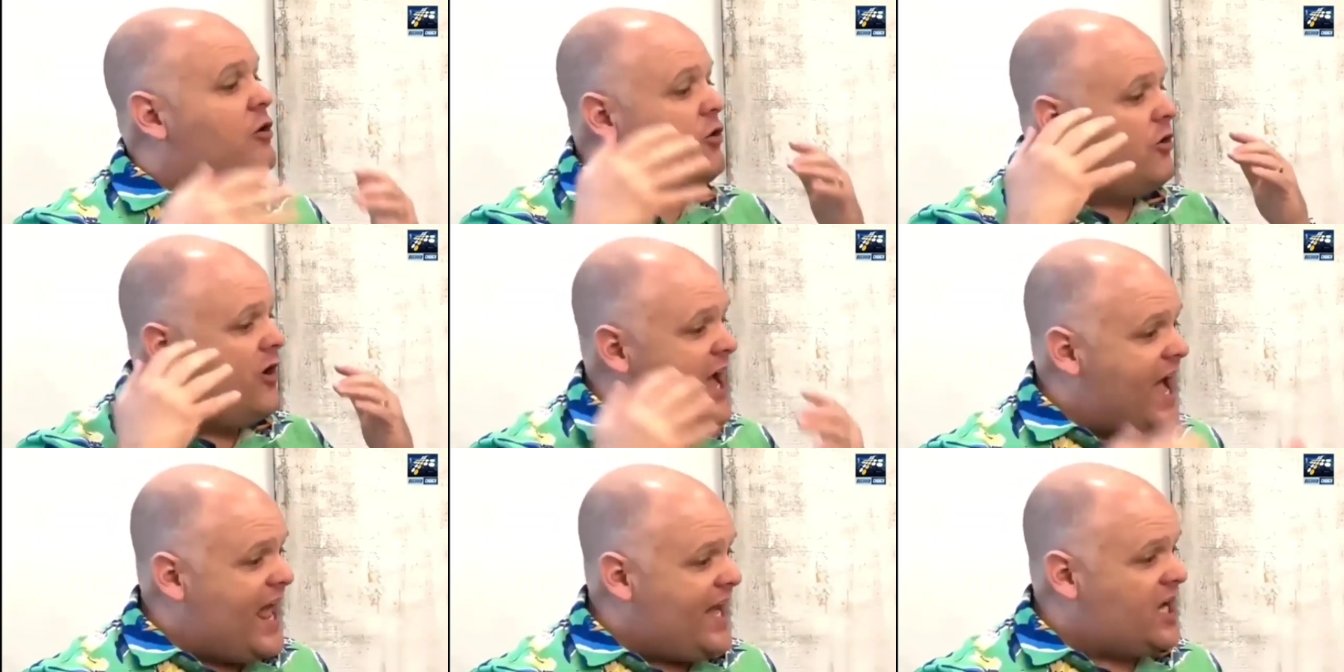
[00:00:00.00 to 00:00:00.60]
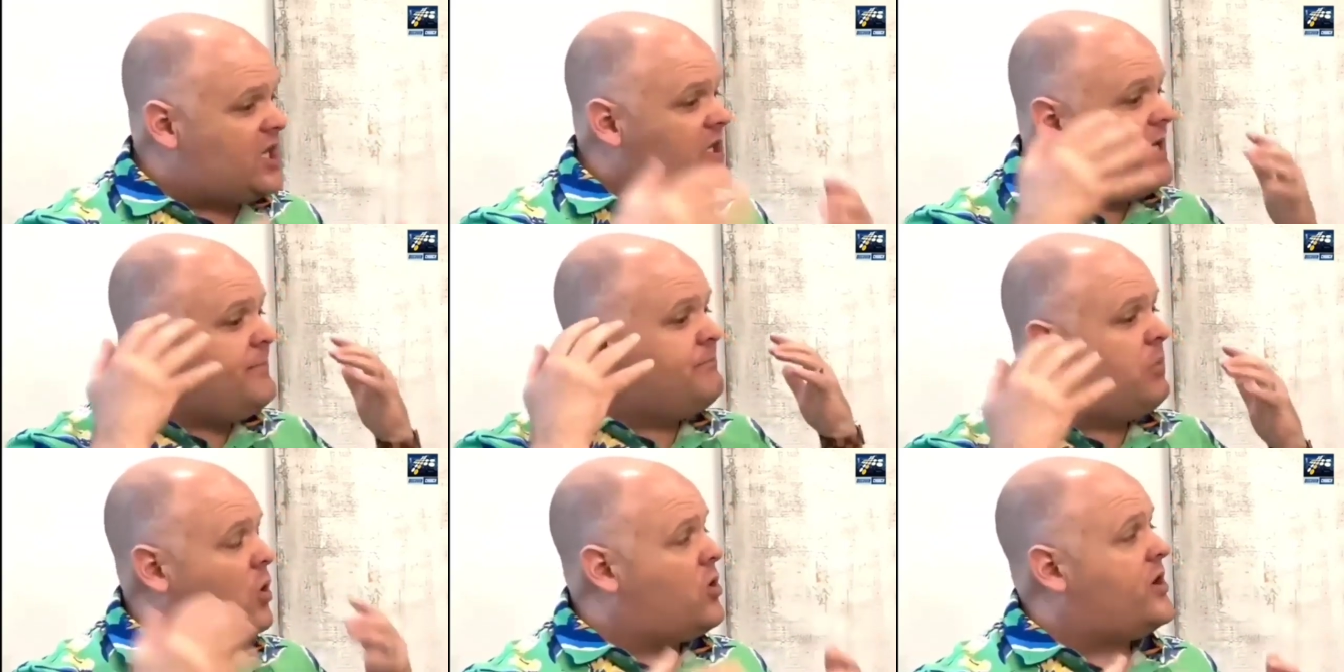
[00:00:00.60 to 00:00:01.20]
radically
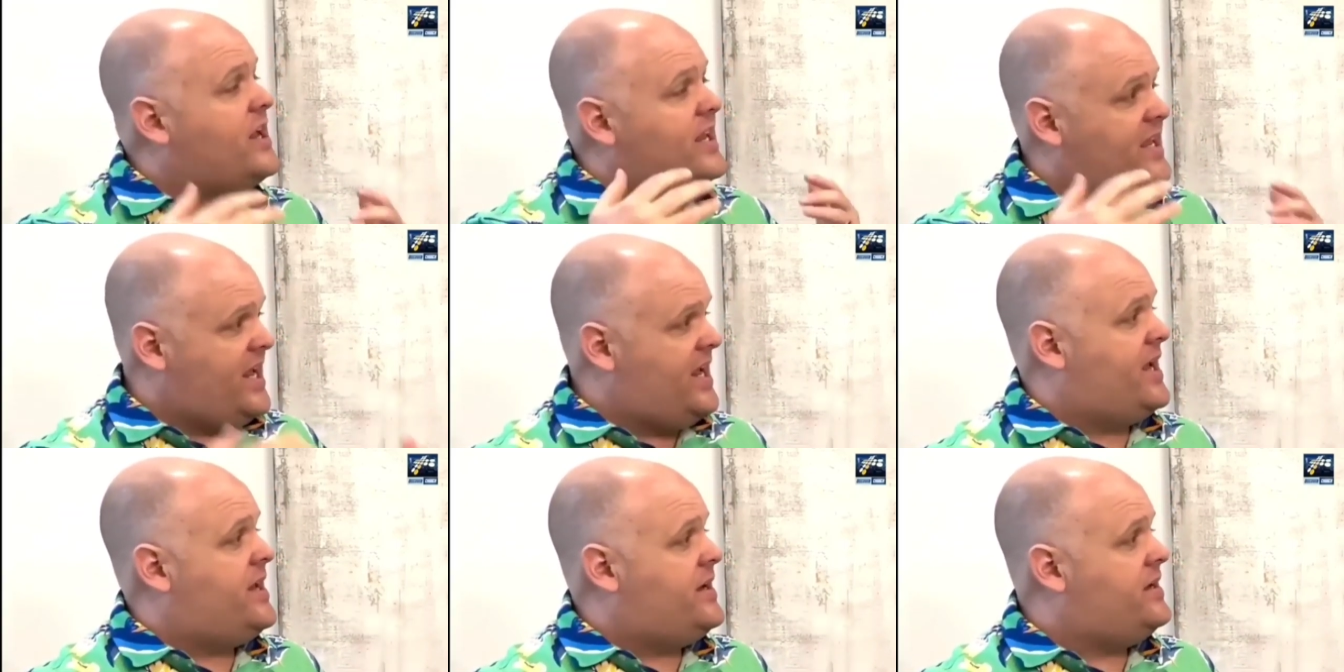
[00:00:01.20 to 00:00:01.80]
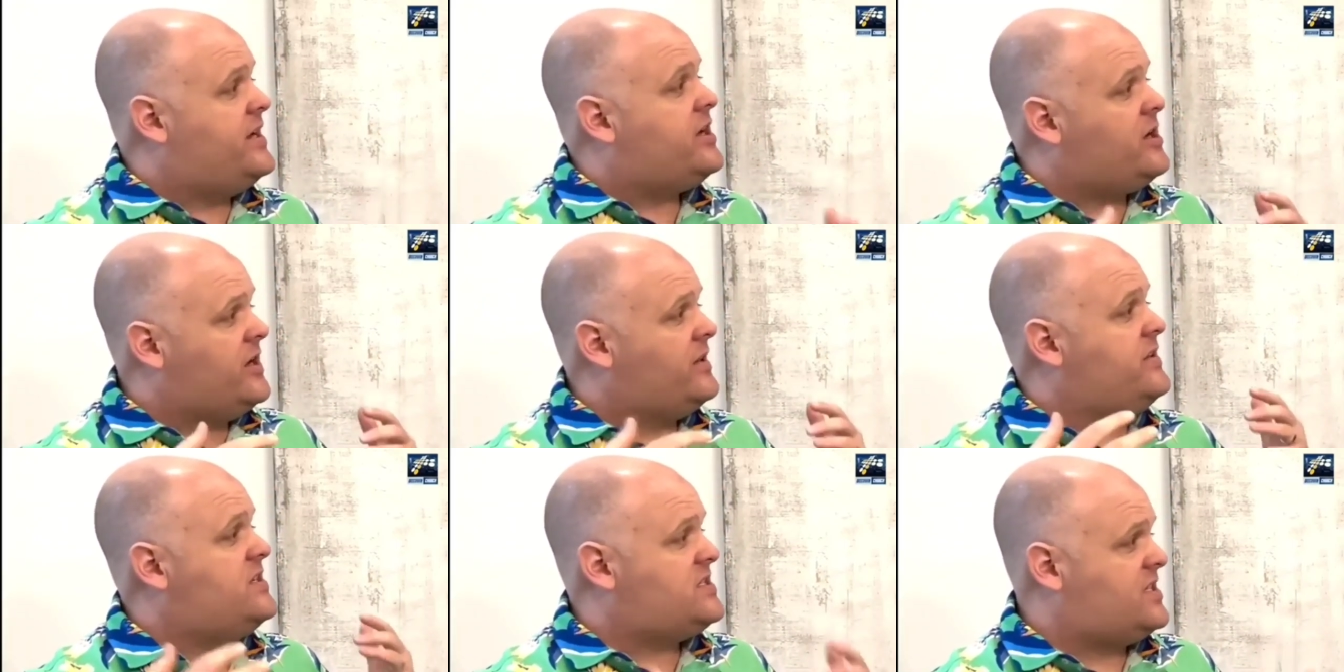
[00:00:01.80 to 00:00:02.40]
born again
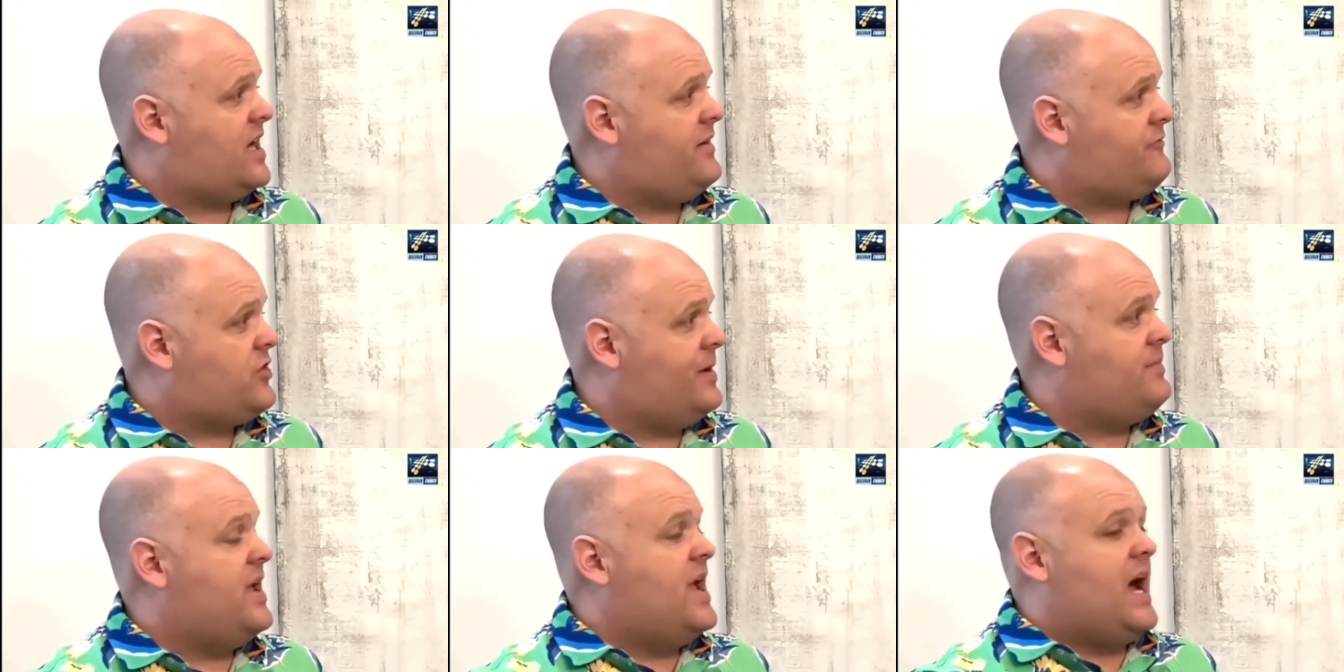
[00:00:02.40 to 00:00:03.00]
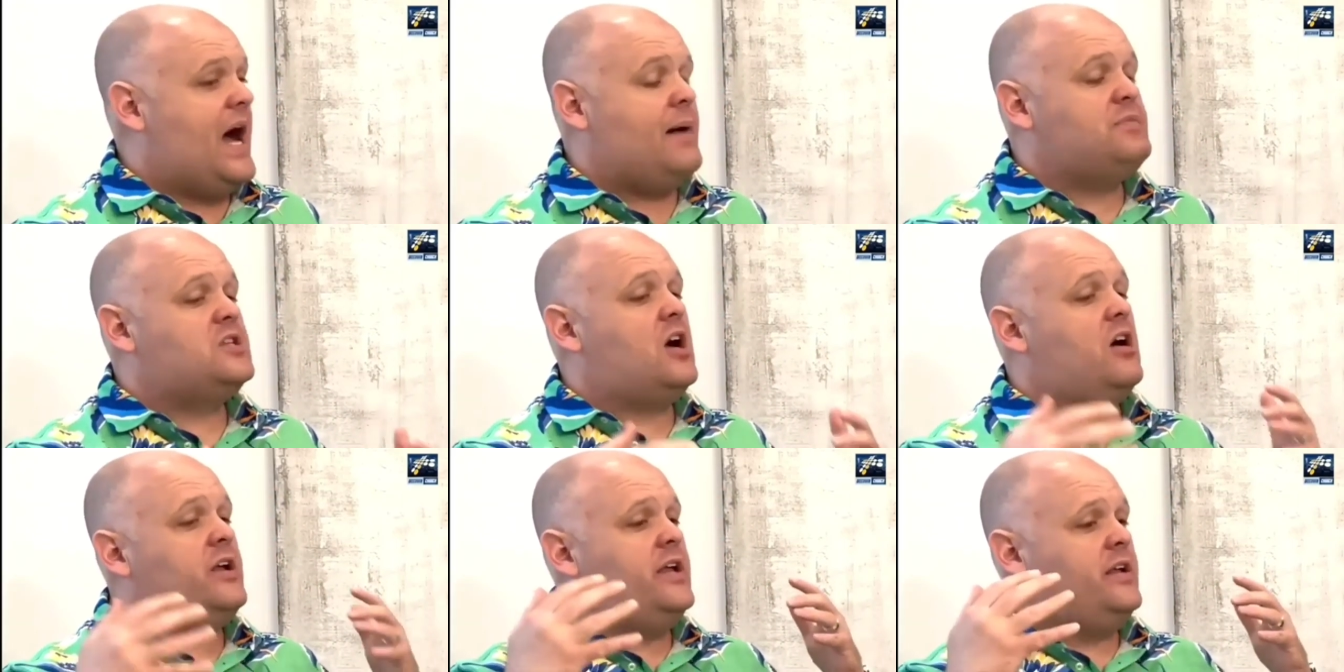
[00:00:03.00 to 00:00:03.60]
during this time frame i'm
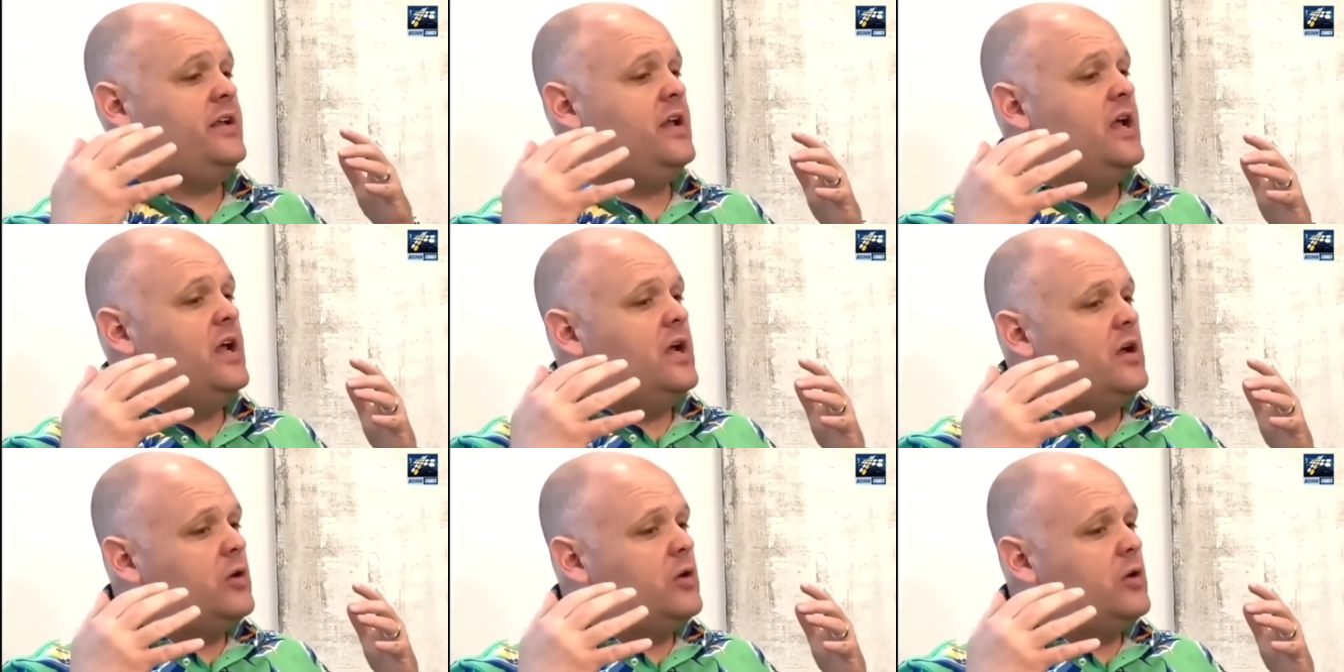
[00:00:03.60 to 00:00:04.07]
talking